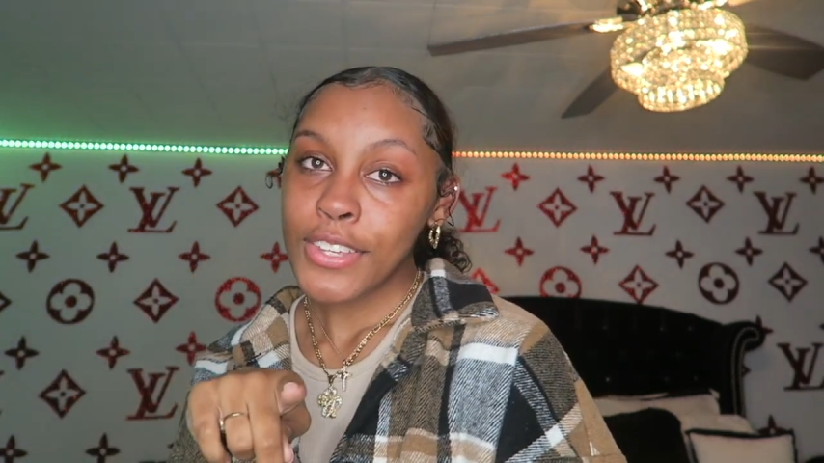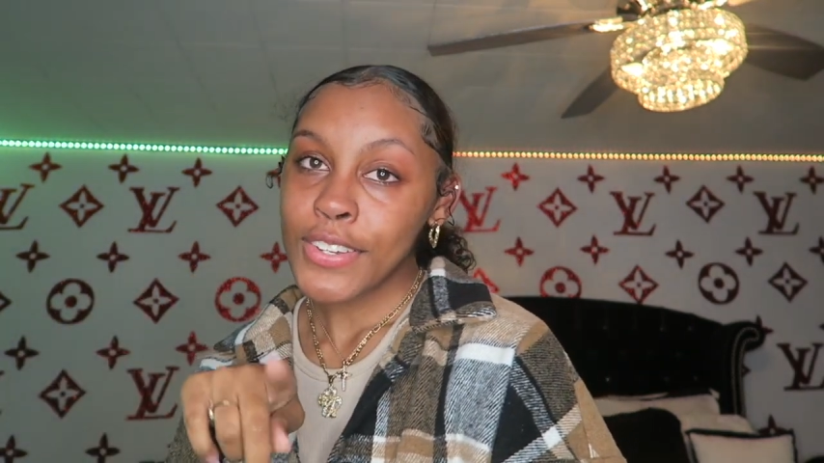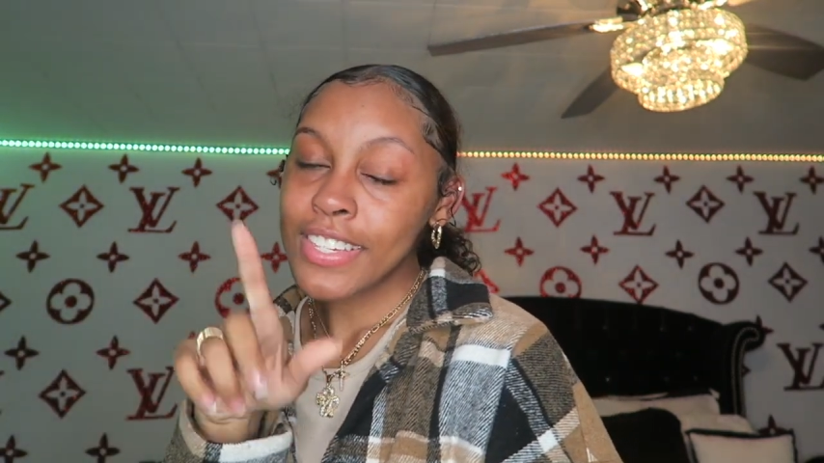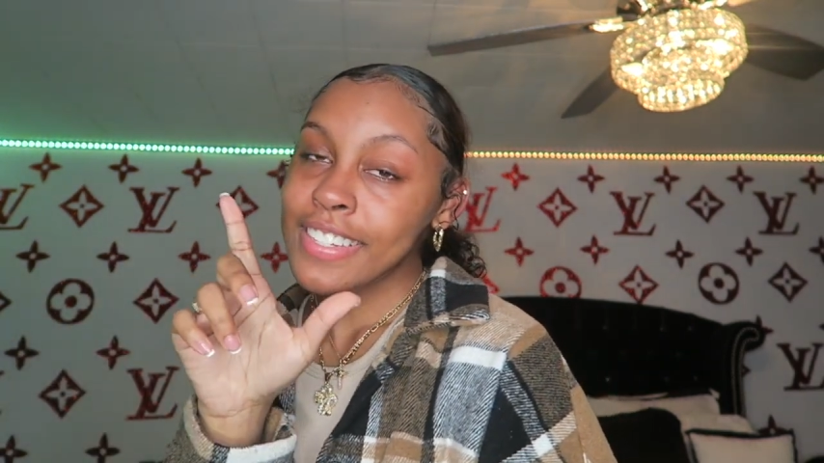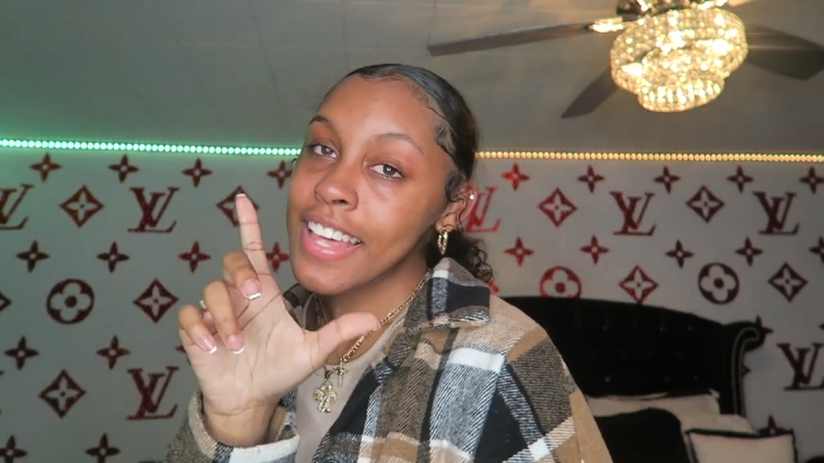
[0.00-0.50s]

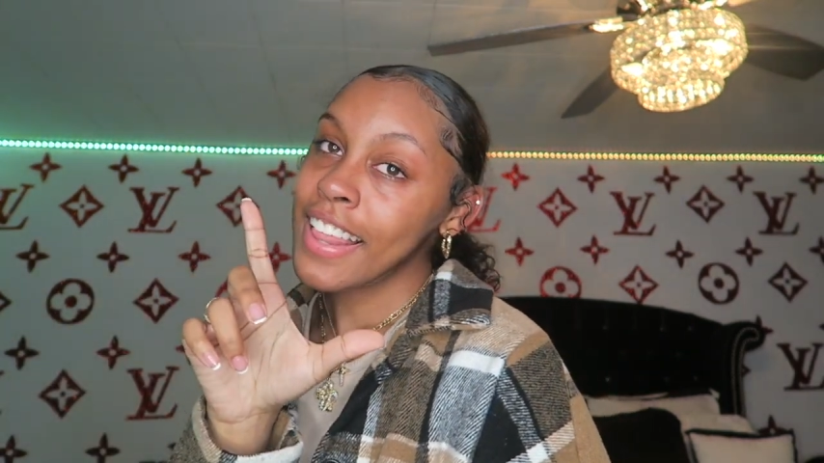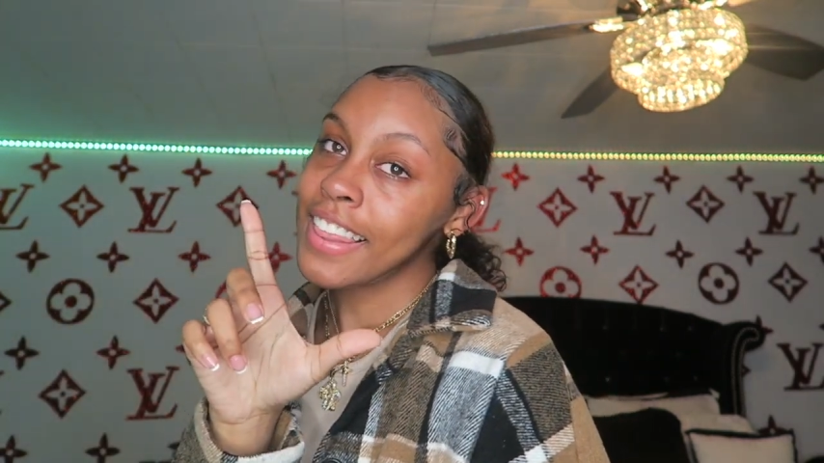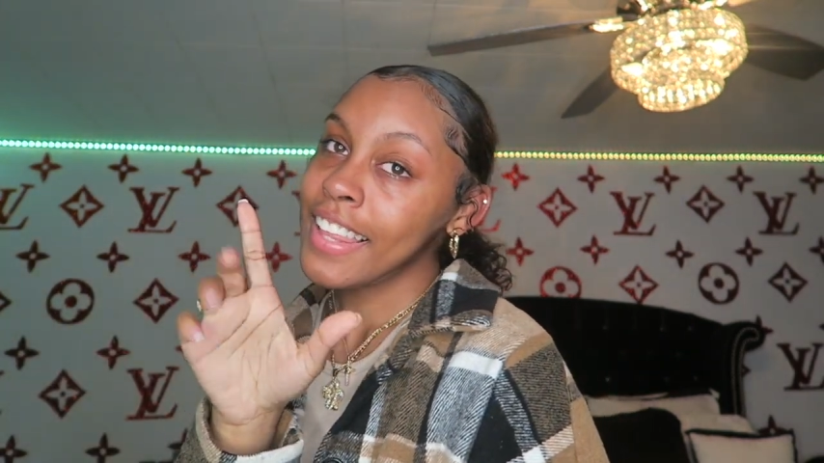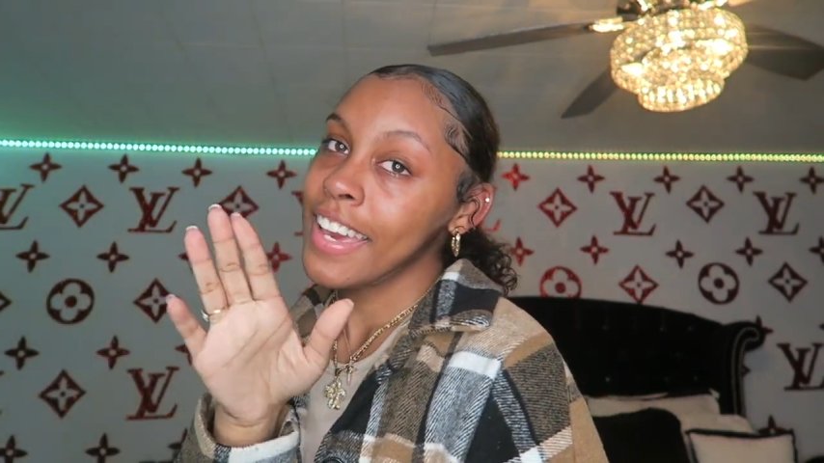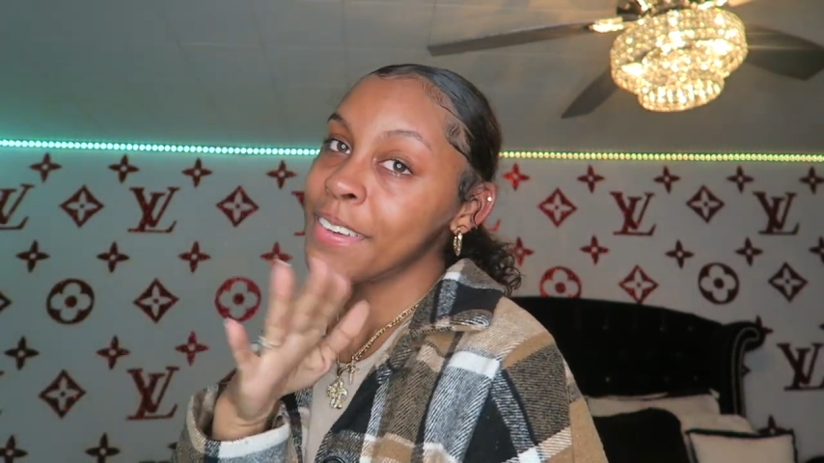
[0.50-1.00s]
you is
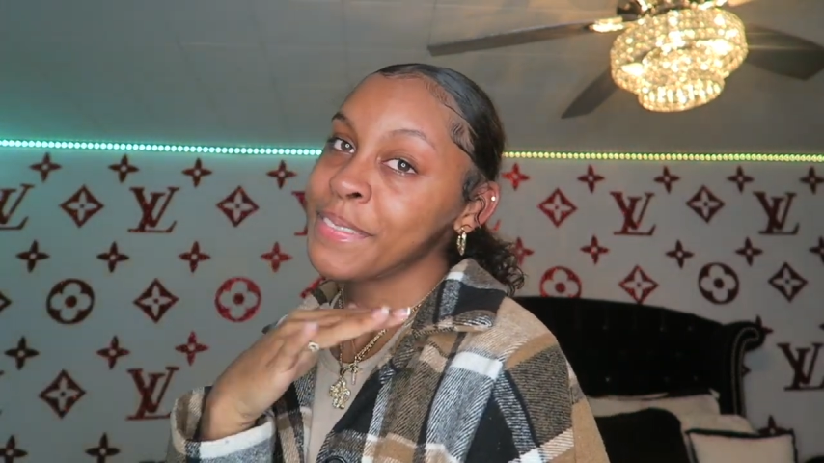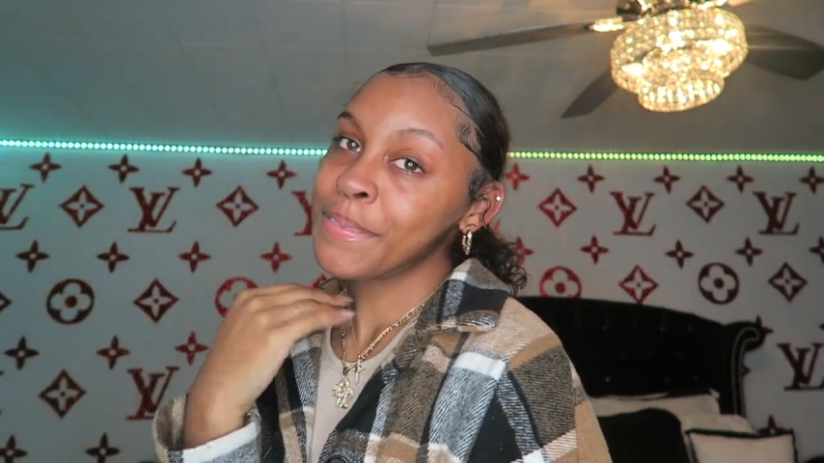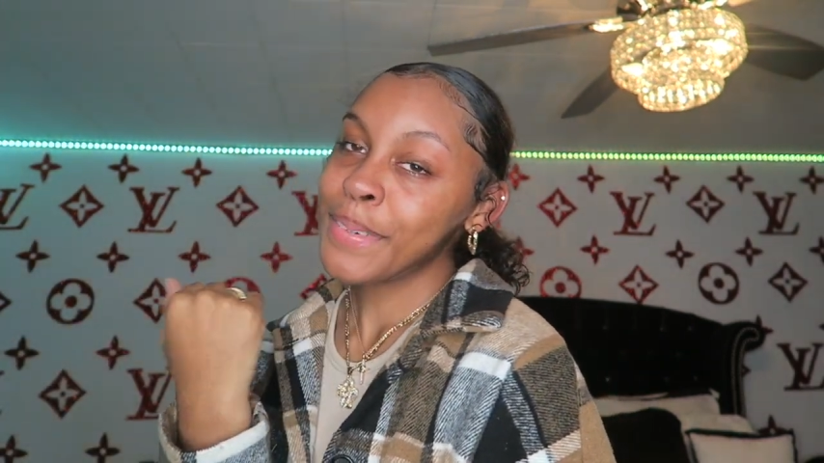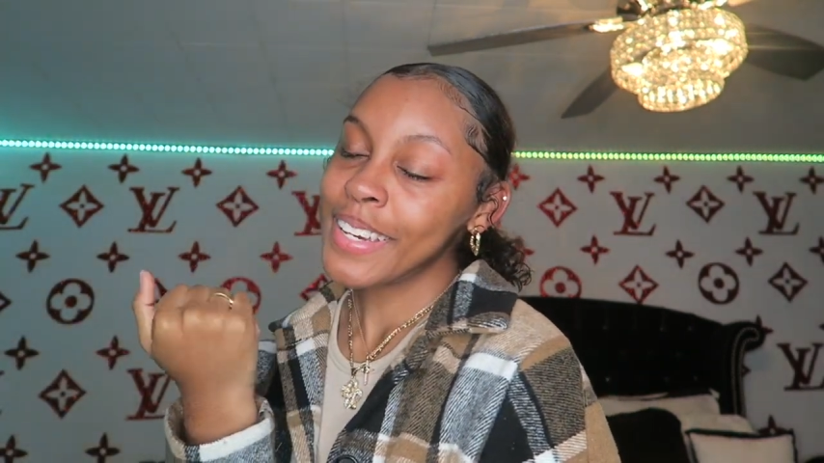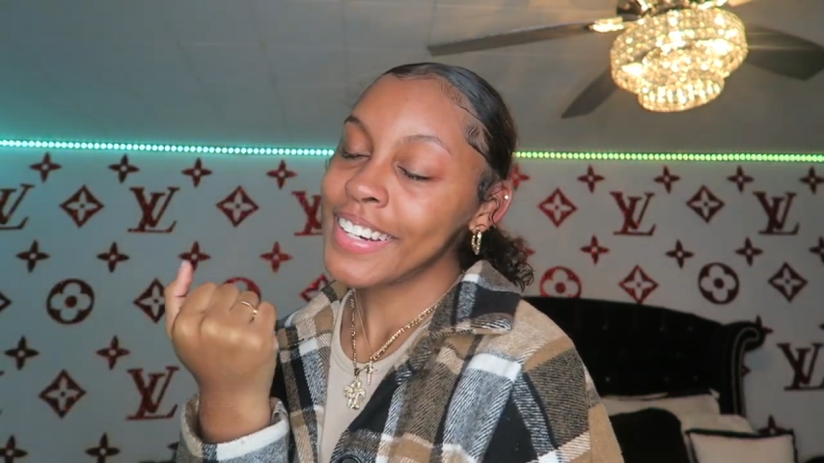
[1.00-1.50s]
lame,
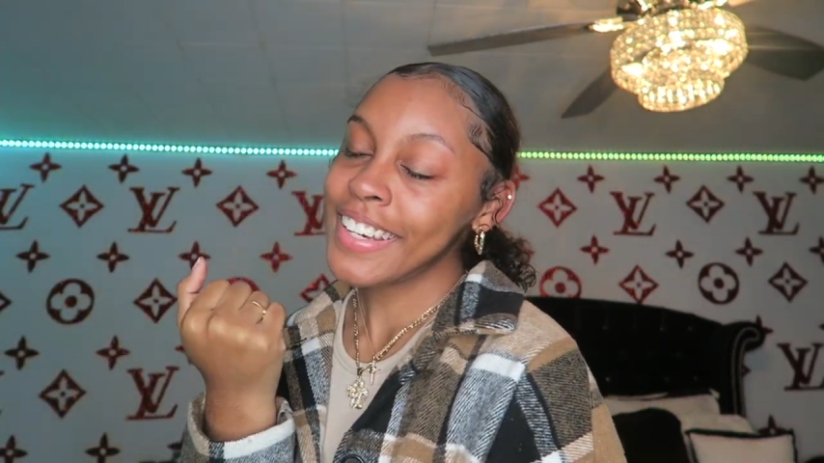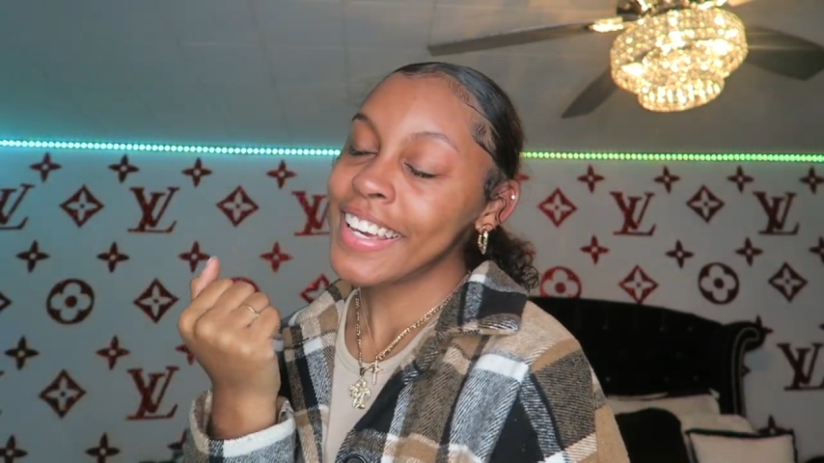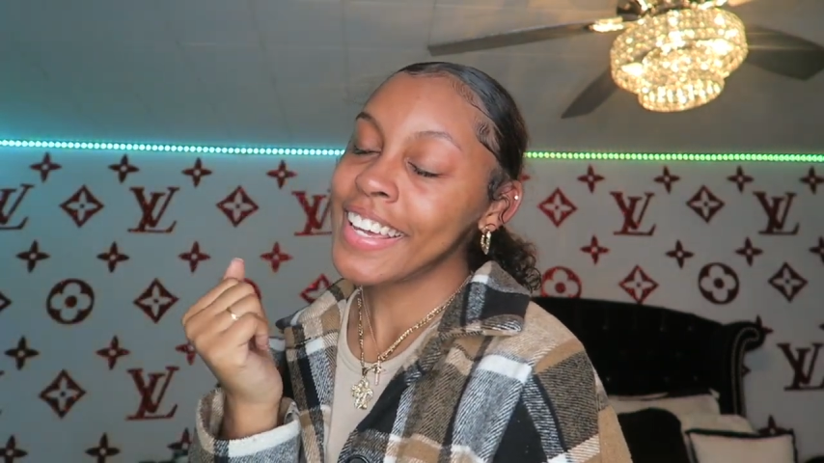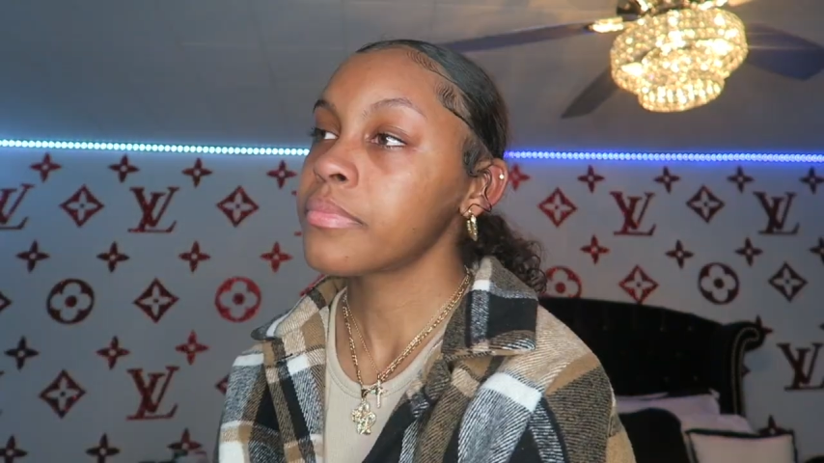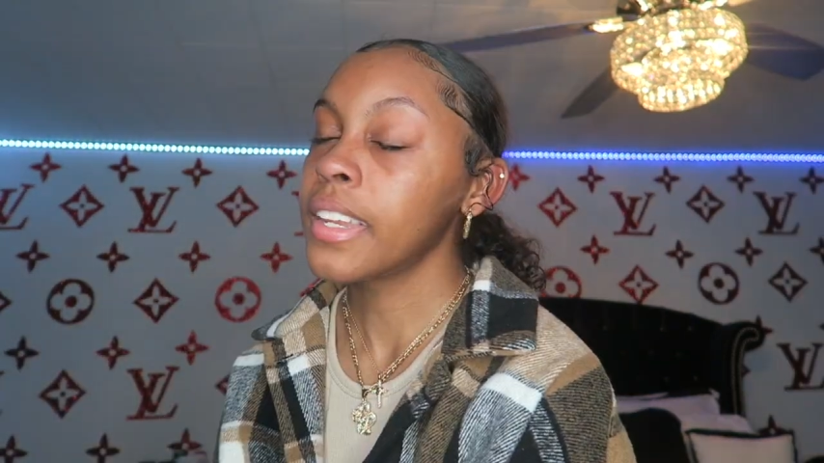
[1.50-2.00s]

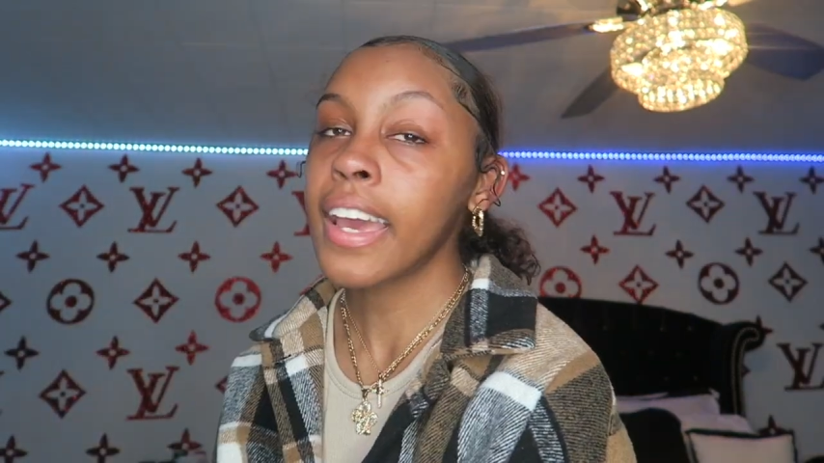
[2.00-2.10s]
period.